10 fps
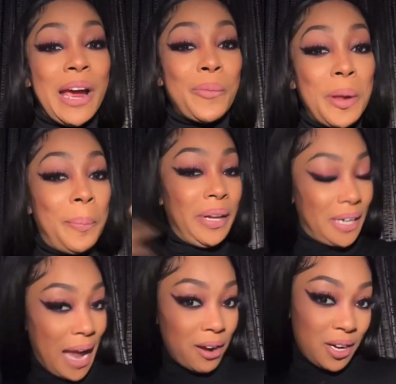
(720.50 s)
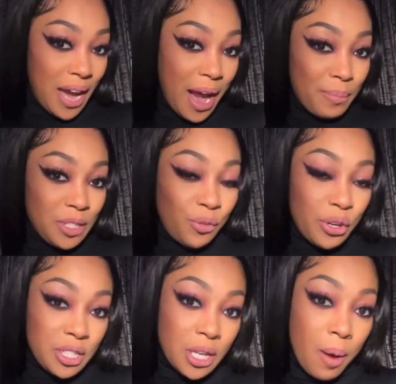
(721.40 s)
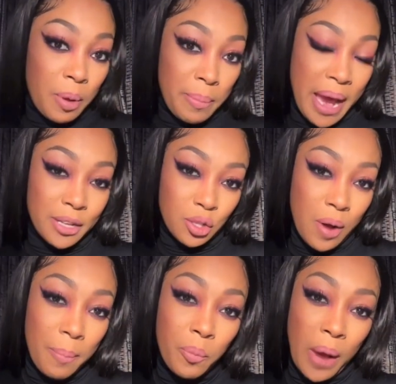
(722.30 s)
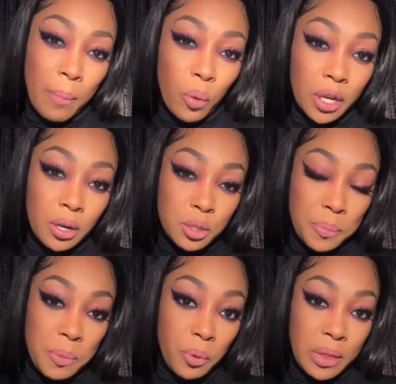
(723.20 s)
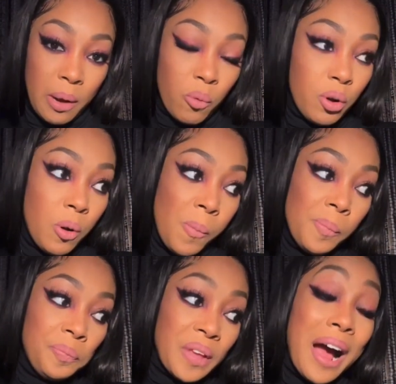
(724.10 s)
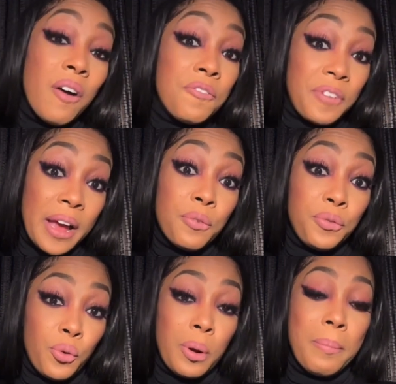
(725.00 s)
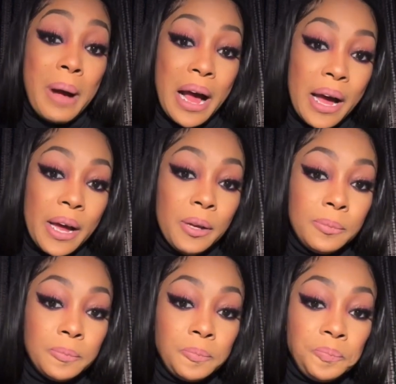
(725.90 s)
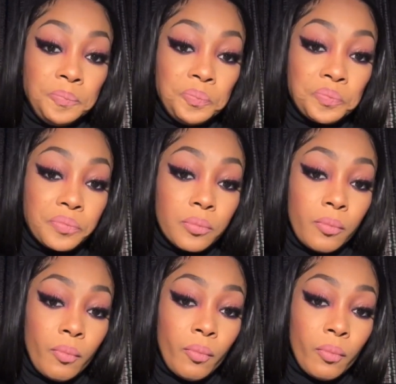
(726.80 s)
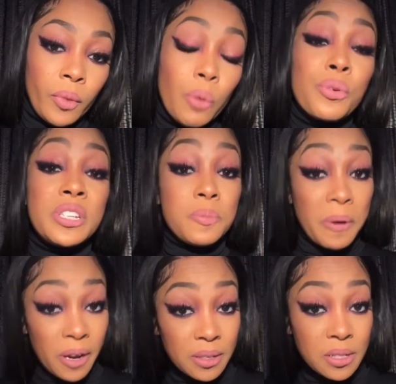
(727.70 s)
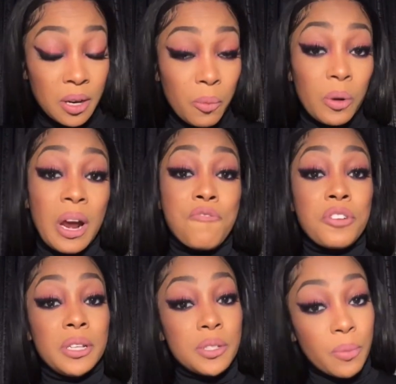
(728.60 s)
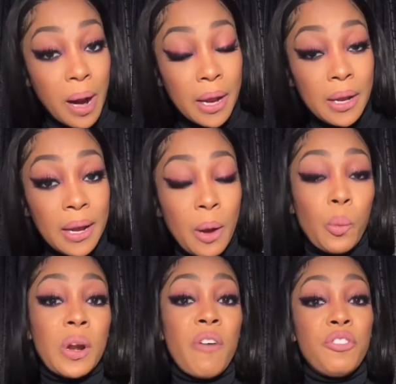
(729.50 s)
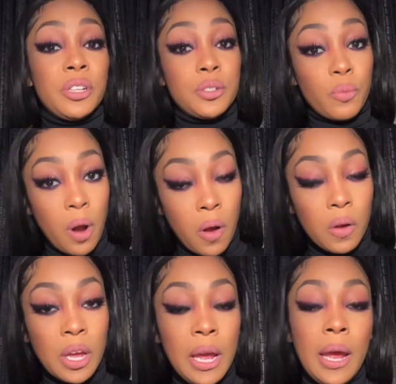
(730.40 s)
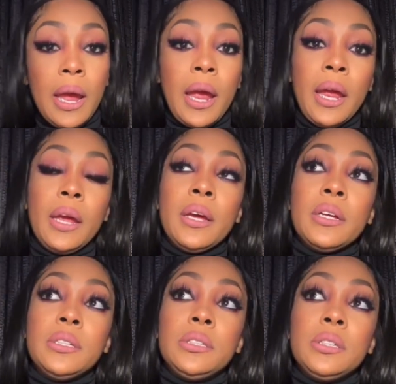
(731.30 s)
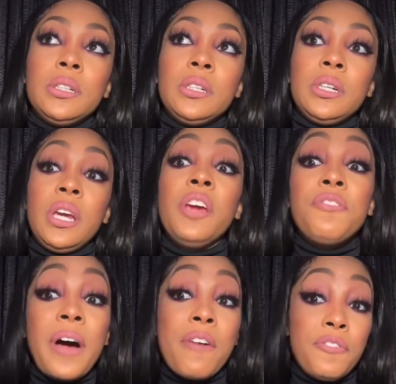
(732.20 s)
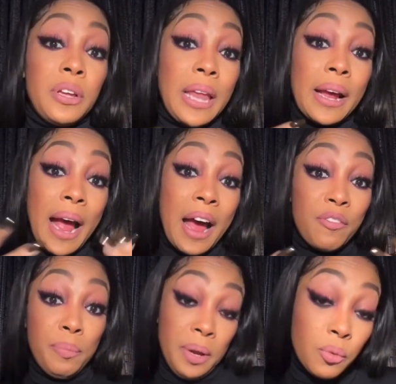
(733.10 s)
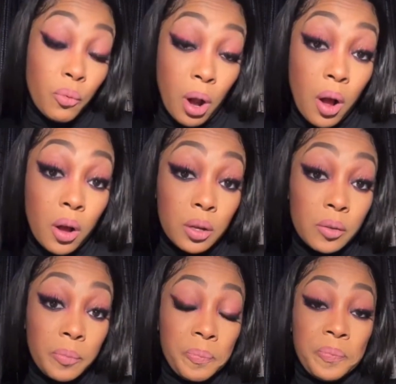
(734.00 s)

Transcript: that we put it out in the atmosphere, it's coming back. So I'm one of those people that I'll fight for my respect and what I feel is right and what I feel is wrong. And if I feel like I've been wrong,